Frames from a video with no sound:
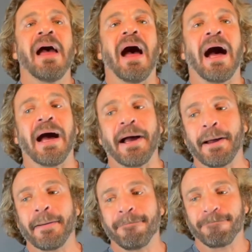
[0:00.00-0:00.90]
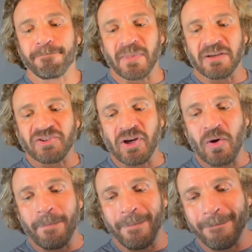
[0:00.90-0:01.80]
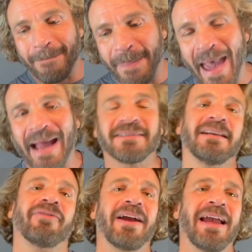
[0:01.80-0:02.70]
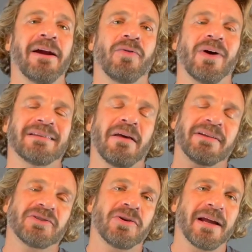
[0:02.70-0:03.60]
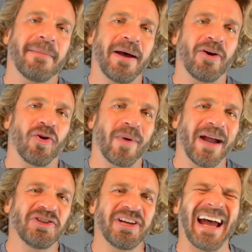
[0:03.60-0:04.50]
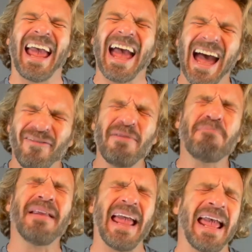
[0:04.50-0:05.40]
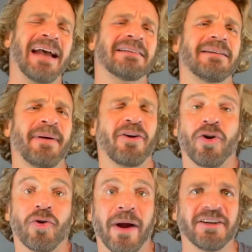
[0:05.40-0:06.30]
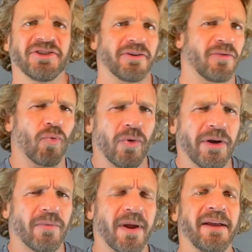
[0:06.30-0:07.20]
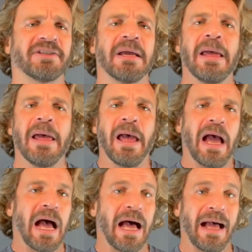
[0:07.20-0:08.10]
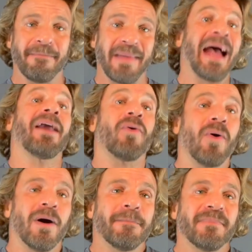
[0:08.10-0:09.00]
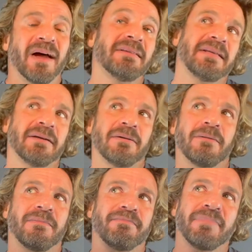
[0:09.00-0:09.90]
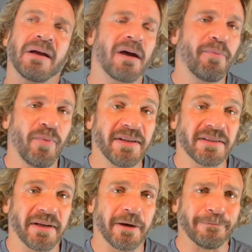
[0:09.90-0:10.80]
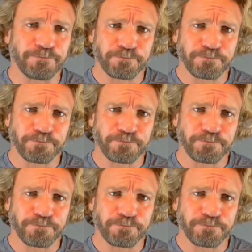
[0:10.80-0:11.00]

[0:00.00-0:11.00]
So that's it for hair loss. Now let's talk about aggression. I haven't been asked about aggression or roid rage at all until a couple weeks ago.